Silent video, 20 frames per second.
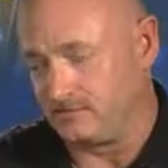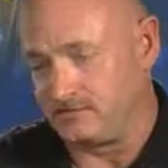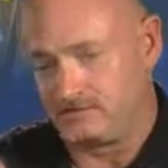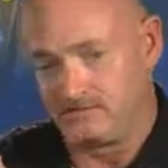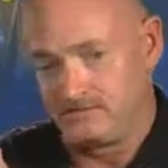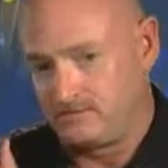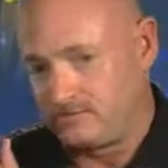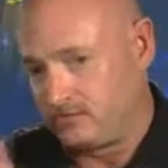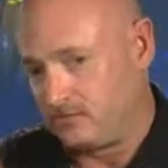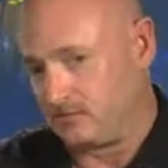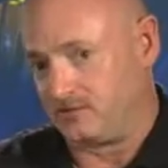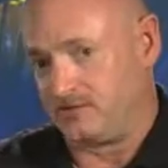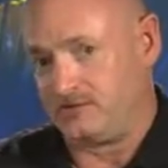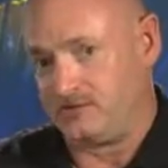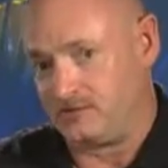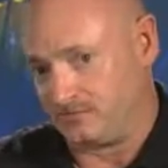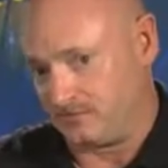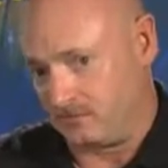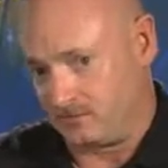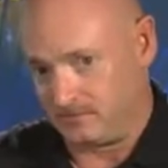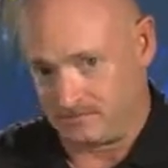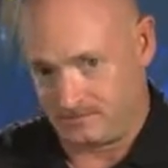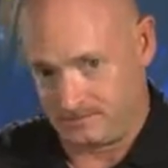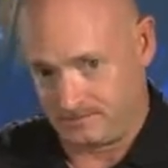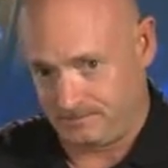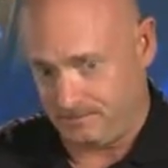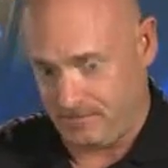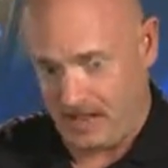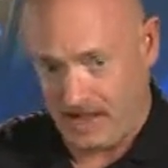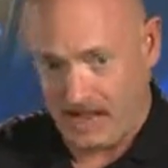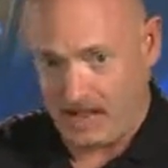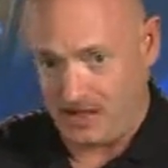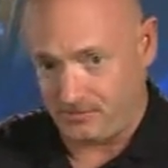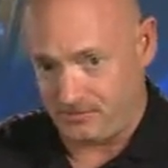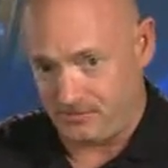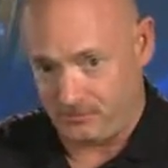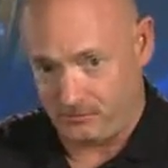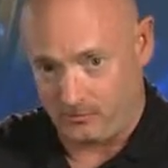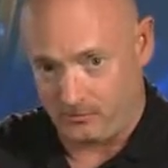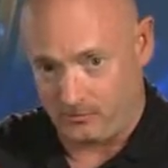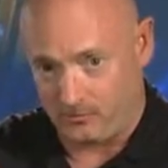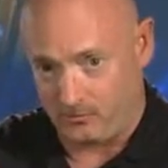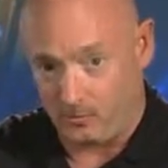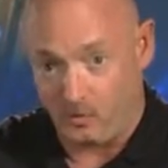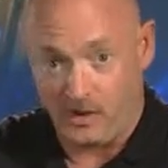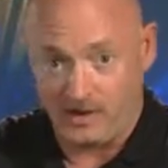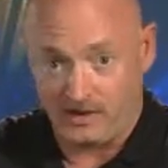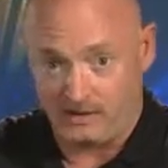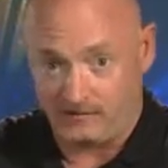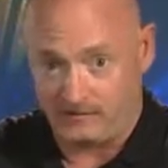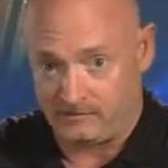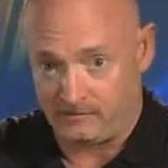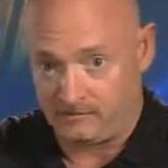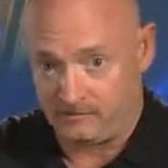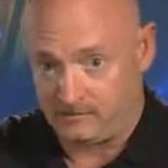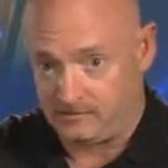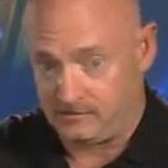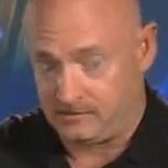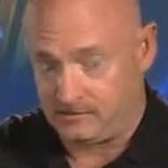a totally different path for a while,